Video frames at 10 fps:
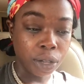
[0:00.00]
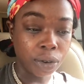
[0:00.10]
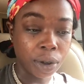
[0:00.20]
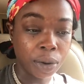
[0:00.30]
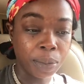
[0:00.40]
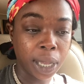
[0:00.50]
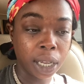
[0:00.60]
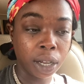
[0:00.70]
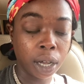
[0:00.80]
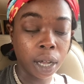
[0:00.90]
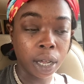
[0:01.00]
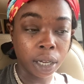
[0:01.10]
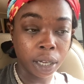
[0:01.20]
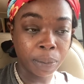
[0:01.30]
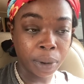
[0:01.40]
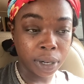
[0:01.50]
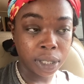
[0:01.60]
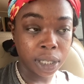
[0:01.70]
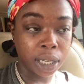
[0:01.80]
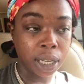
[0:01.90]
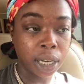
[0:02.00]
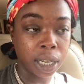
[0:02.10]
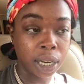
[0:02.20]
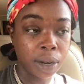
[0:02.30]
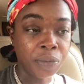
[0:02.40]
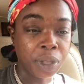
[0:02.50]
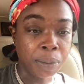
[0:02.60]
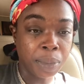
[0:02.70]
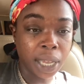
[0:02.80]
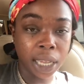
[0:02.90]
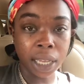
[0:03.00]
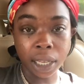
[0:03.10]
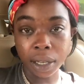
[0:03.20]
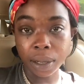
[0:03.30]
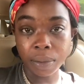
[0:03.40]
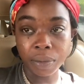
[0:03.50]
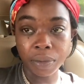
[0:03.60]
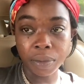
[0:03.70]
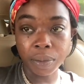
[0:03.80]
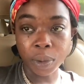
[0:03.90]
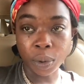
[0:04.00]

you know, being a, a good person and being